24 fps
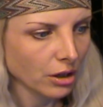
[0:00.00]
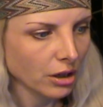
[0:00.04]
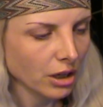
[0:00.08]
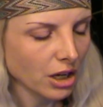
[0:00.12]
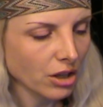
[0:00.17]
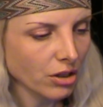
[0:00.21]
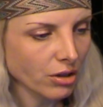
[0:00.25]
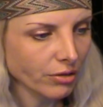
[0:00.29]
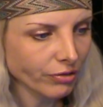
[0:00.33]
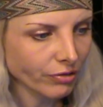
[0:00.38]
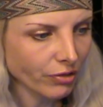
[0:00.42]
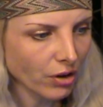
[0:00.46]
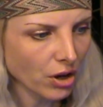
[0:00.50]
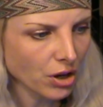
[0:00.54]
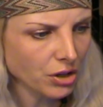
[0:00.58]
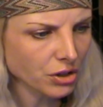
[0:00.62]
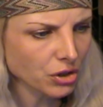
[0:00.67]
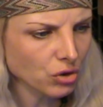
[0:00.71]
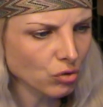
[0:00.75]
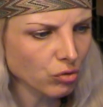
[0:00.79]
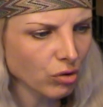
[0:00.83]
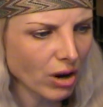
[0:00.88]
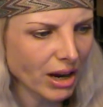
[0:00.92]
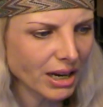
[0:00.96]
In the
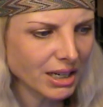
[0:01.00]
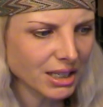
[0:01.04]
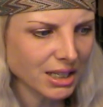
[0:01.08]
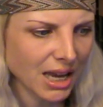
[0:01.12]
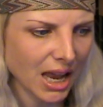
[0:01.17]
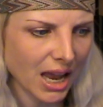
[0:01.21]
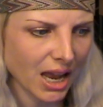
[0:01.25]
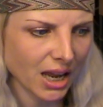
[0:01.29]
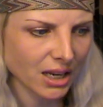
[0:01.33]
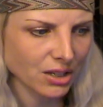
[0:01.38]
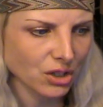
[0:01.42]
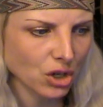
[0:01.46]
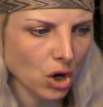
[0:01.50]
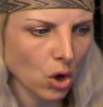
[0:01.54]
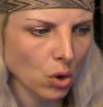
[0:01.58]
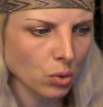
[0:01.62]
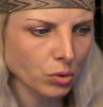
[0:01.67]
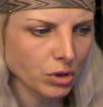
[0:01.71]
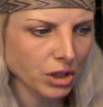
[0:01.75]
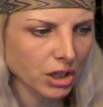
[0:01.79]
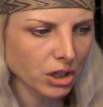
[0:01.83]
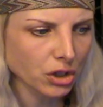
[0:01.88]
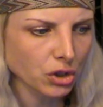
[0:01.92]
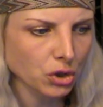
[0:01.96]
first right hand
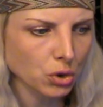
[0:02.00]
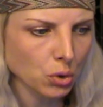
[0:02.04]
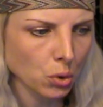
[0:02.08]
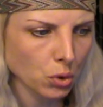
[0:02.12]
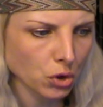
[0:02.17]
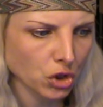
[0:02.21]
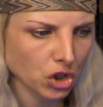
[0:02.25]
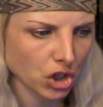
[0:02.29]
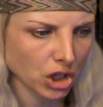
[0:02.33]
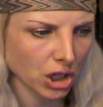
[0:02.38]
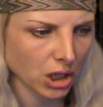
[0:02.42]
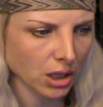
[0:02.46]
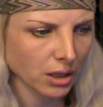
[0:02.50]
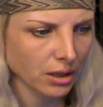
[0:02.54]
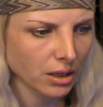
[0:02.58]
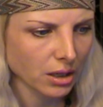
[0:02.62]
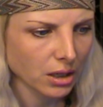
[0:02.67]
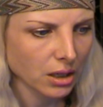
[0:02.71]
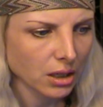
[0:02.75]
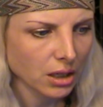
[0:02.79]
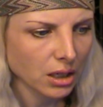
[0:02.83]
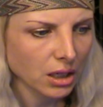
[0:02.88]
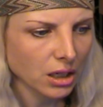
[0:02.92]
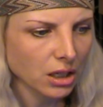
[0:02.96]
holding a dorji,
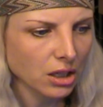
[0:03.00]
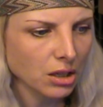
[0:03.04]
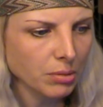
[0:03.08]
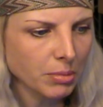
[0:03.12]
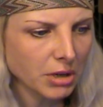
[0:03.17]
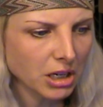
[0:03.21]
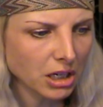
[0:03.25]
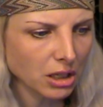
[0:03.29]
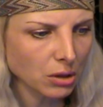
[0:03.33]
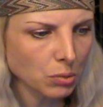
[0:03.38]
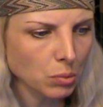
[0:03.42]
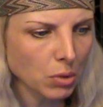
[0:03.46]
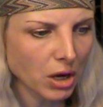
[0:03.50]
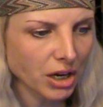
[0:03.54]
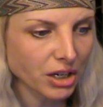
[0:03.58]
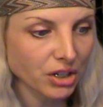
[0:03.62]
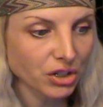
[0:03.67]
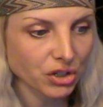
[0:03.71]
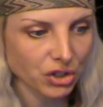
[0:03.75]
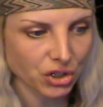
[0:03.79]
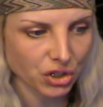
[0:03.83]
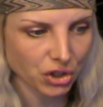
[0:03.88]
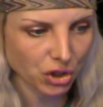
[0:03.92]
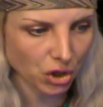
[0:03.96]
in the middle one
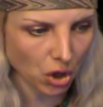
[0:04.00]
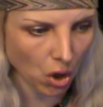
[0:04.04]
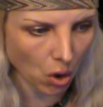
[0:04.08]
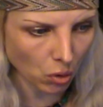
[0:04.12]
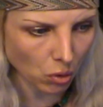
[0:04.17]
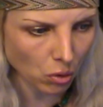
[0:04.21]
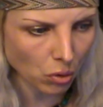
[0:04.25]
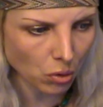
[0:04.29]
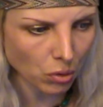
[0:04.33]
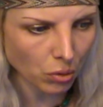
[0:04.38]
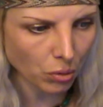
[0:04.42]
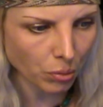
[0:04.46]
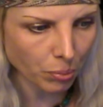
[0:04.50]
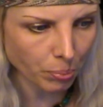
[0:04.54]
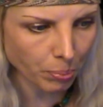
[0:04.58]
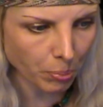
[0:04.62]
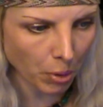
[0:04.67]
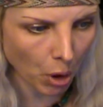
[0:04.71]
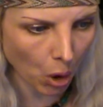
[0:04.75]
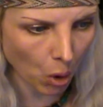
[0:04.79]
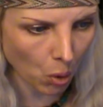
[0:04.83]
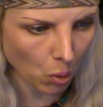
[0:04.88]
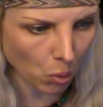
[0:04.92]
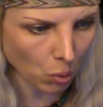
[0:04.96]
a skull
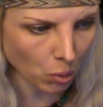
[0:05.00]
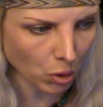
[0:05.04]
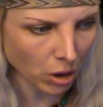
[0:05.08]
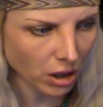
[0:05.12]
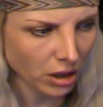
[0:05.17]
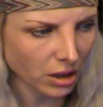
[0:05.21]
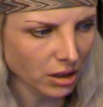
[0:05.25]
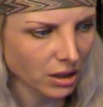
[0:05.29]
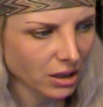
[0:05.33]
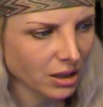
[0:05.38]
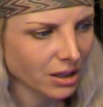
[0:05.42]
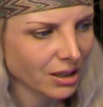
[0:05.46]
bowl,